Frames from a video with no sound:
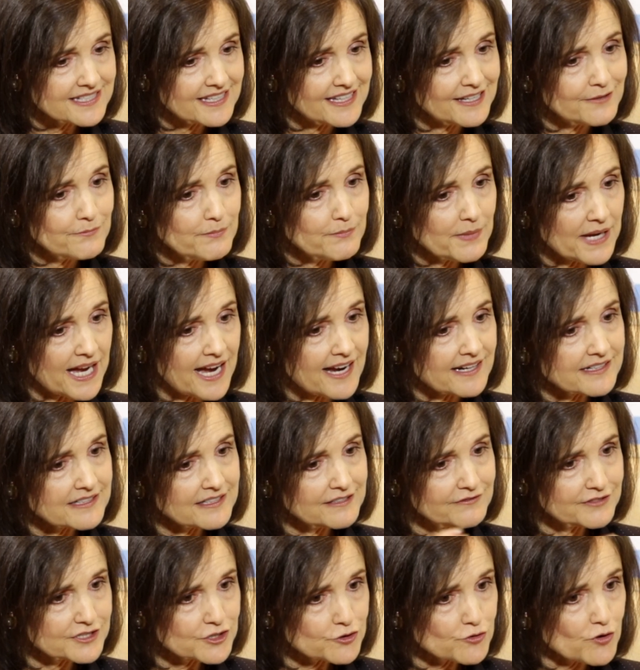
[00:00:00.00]
the impact
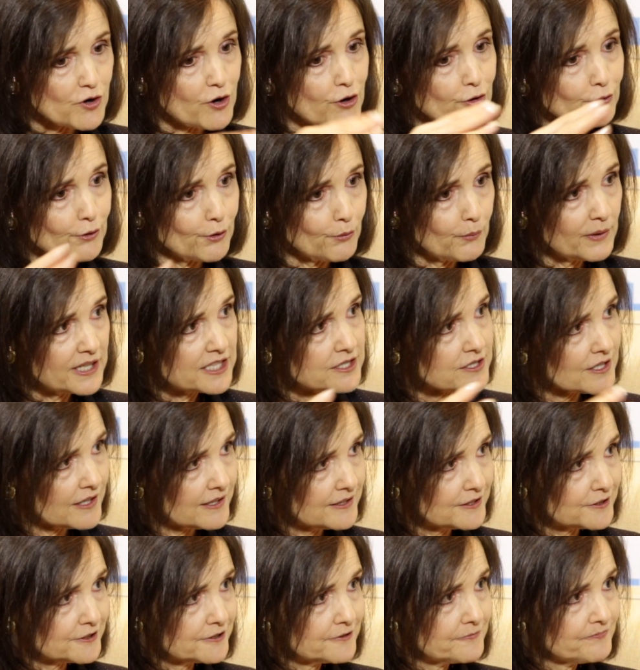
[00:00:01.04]
of a strong or a weak
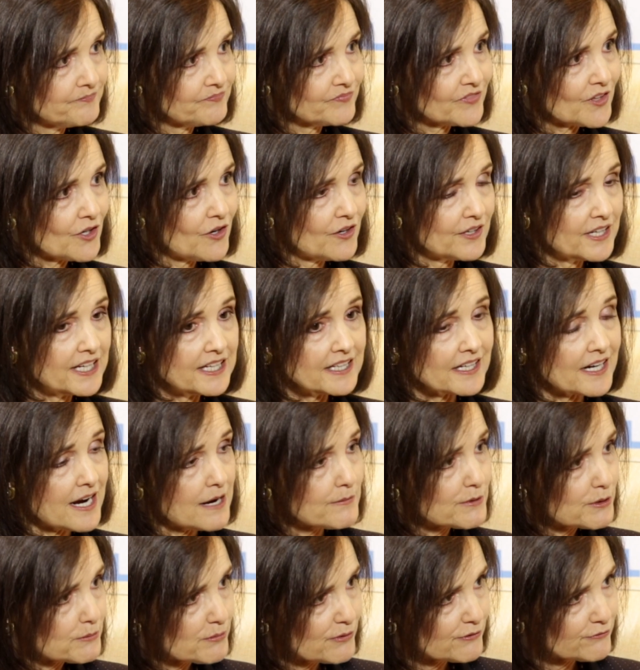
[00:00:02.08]
dollar on
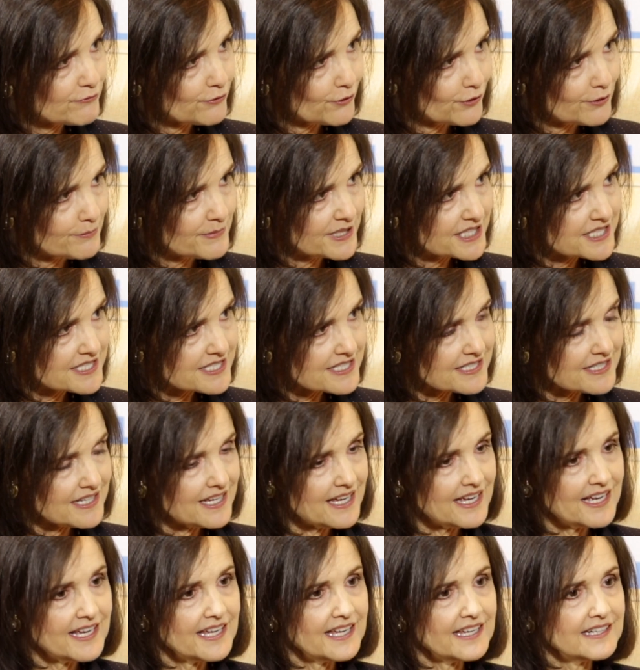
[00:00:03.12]
economic performance.
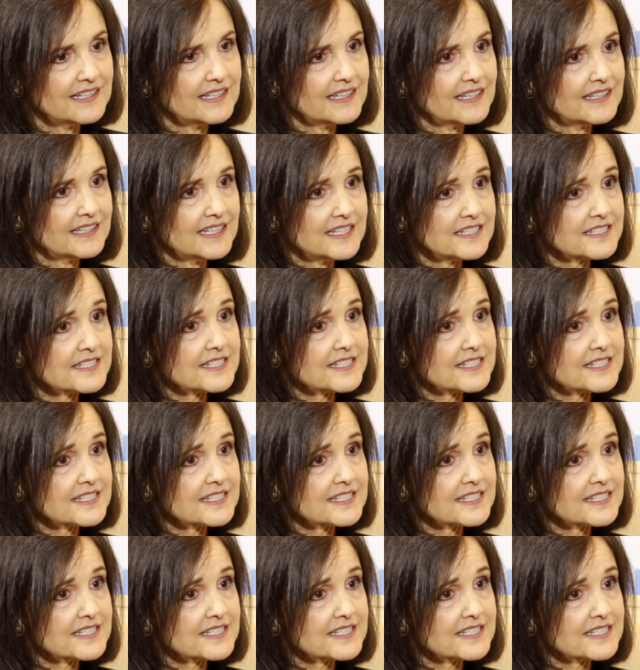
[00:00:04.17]
And he